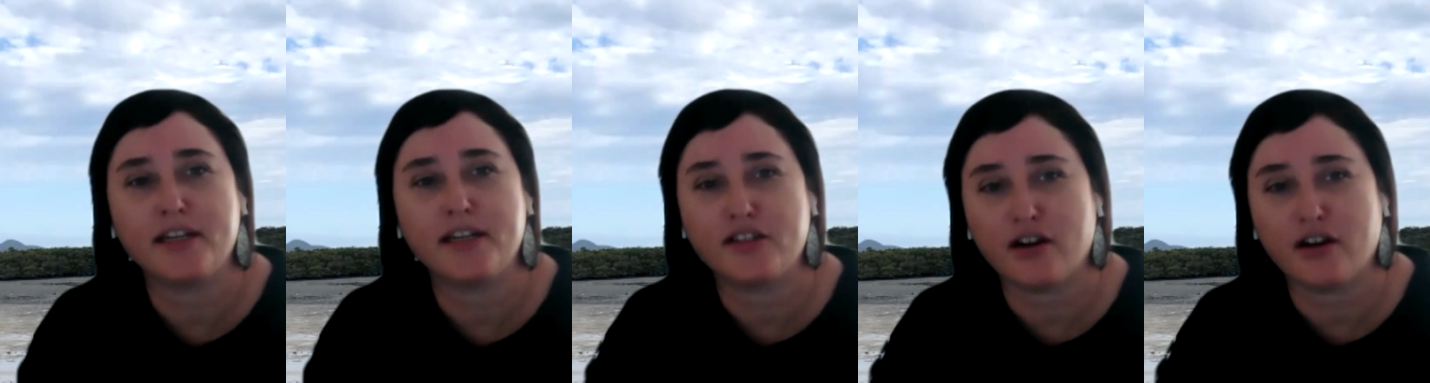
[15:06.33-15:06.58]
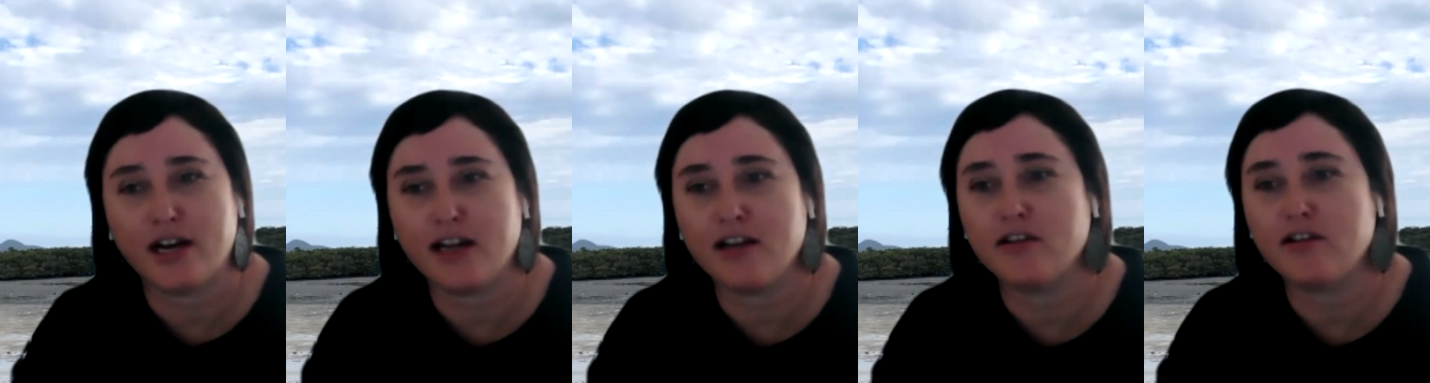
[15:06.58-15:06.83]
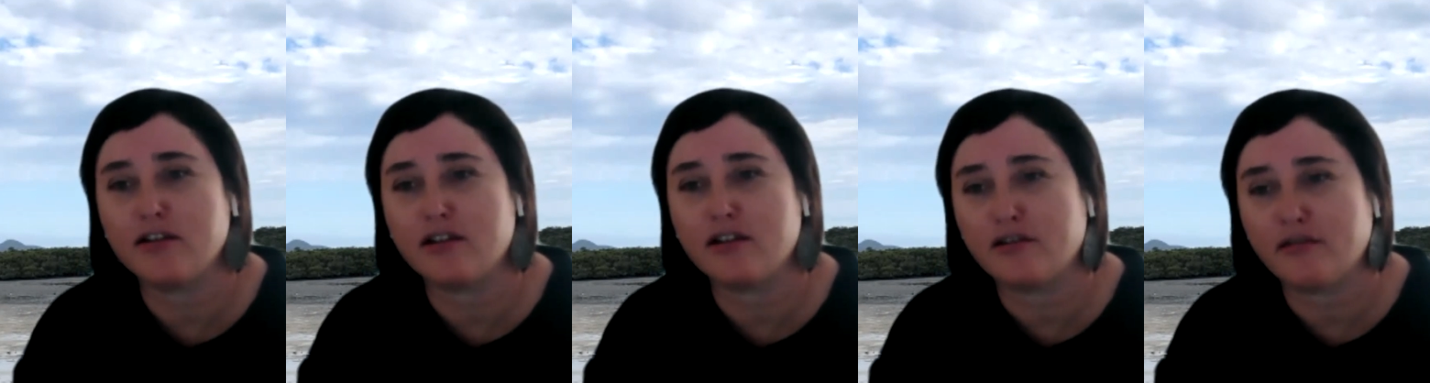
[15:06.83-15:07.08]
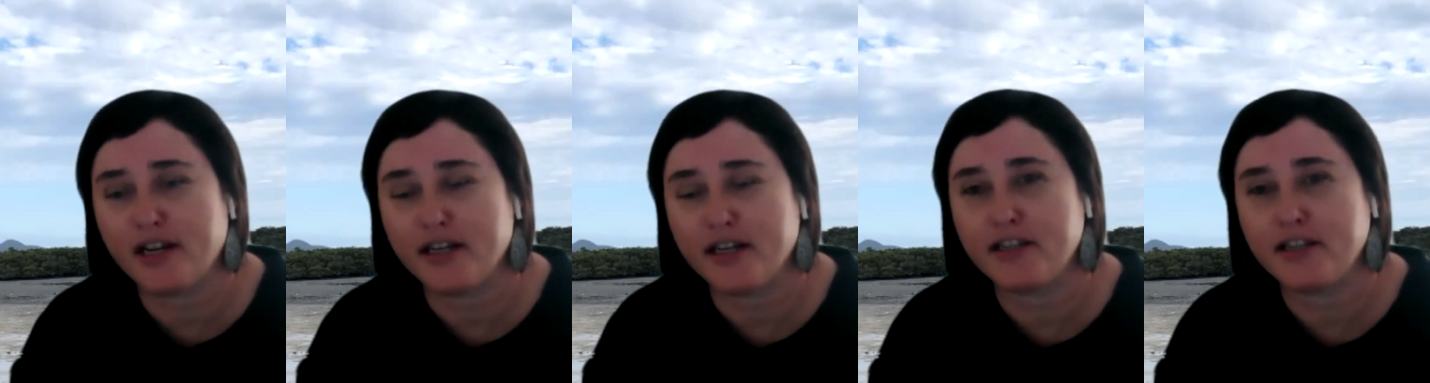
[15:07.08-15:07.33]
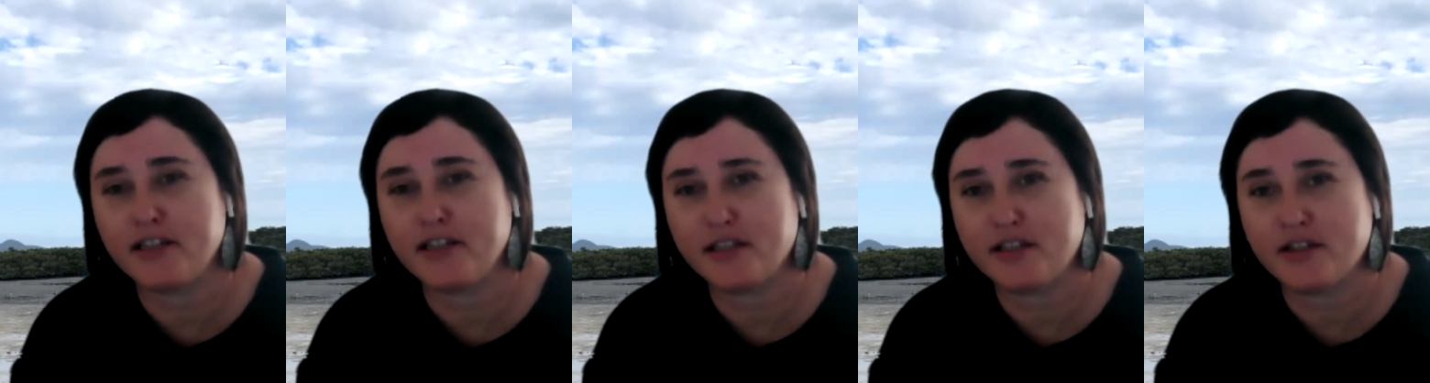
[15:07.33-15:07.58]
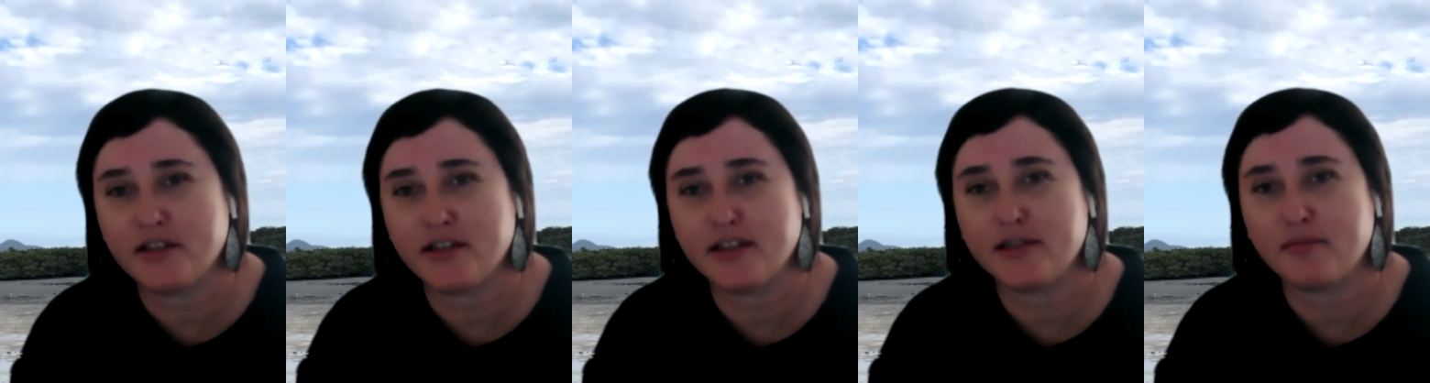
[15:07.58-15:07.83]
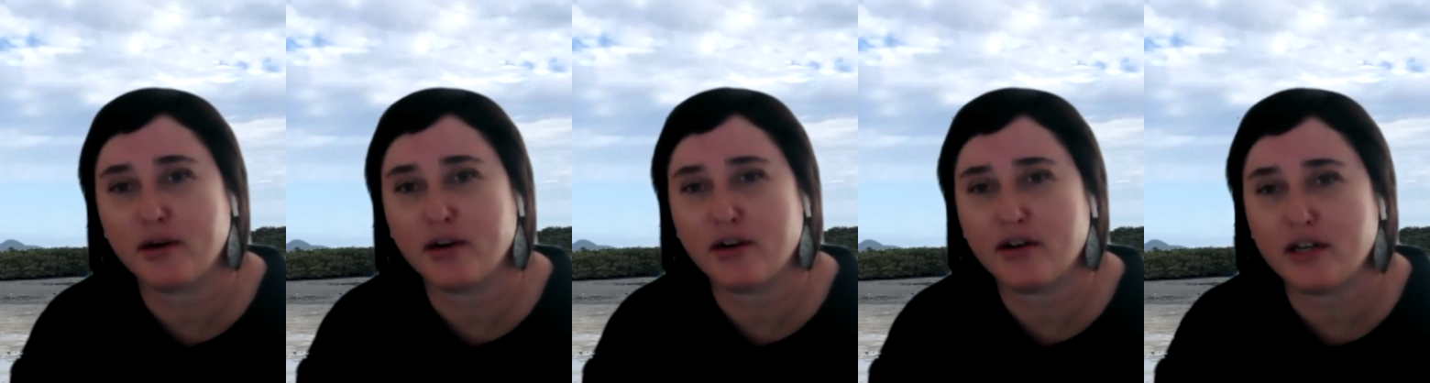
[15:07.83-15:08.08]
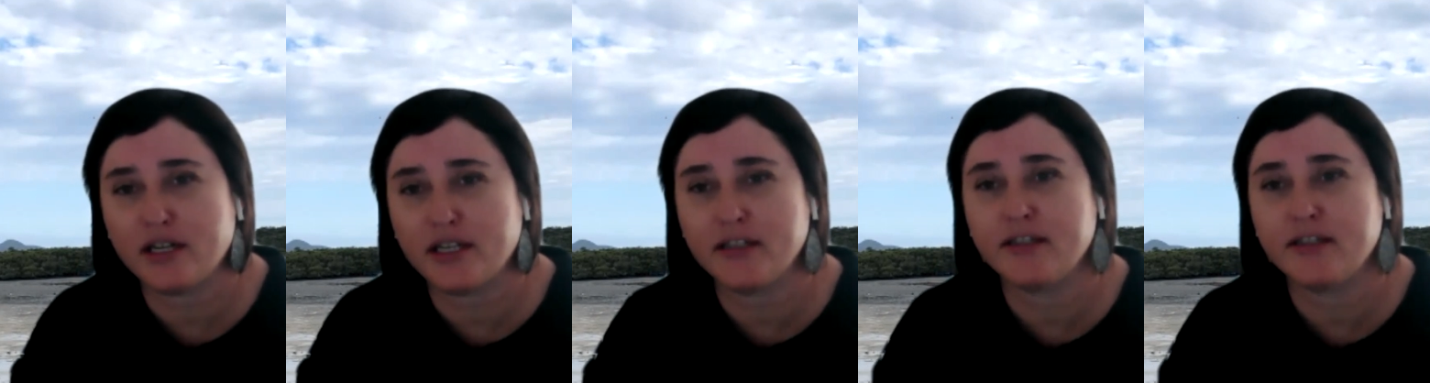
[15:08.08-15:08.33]
a dialogue around Indigenous
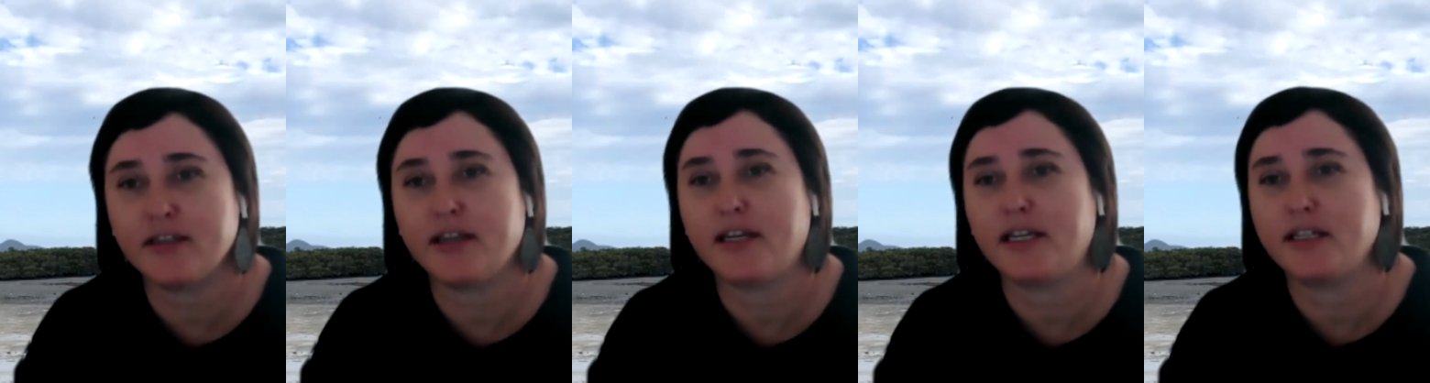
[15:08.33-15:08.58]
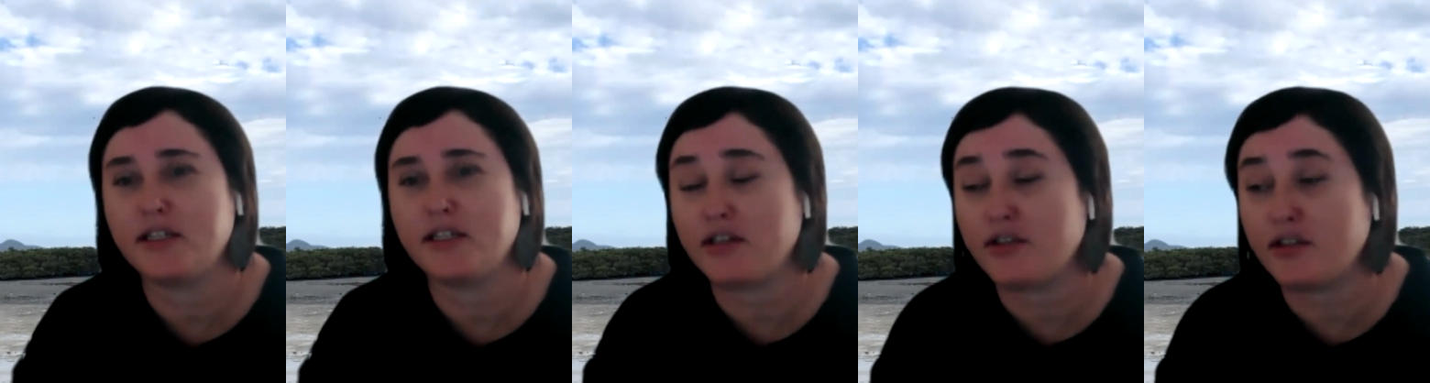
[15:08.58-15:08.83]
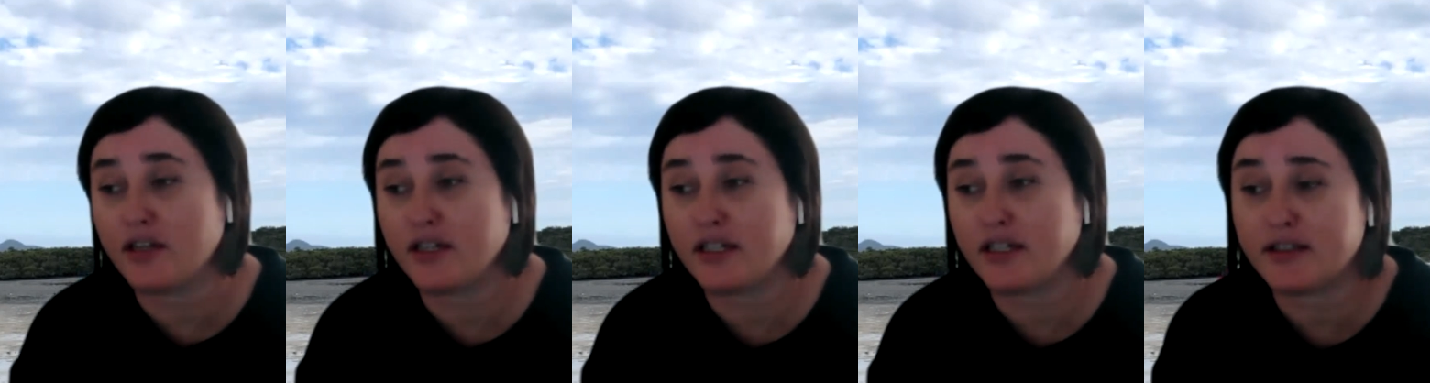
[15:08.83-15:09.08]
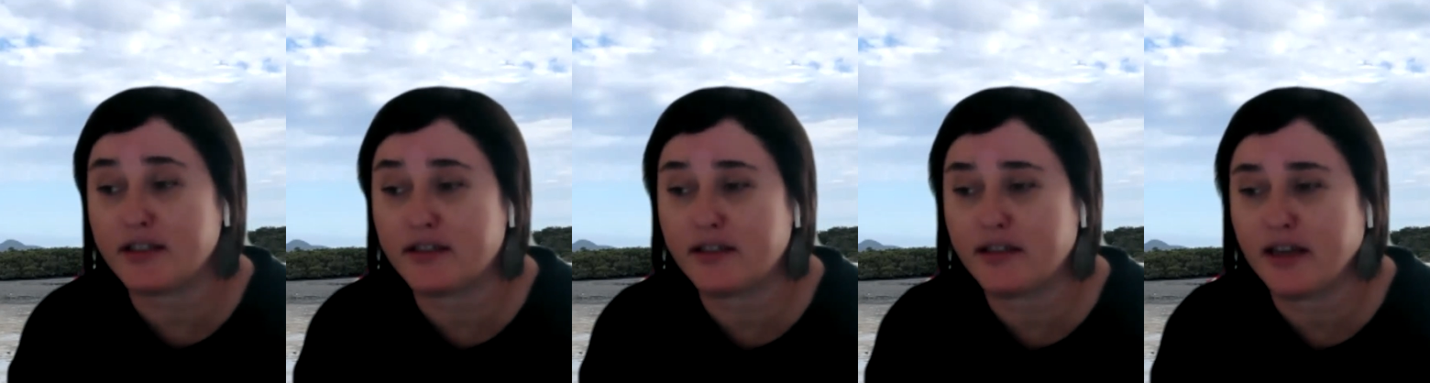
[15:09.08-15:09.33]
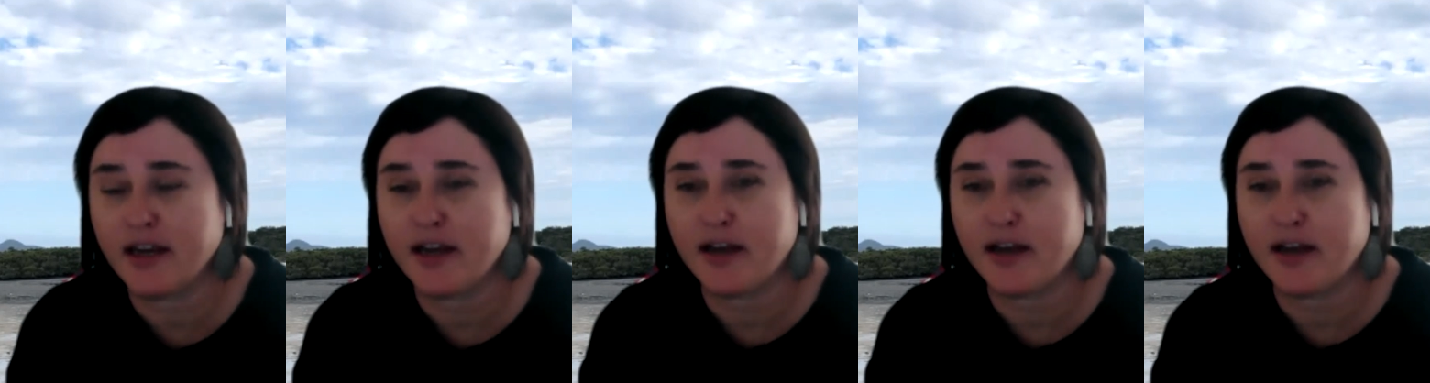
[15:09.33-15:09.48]
priorities and Indigenous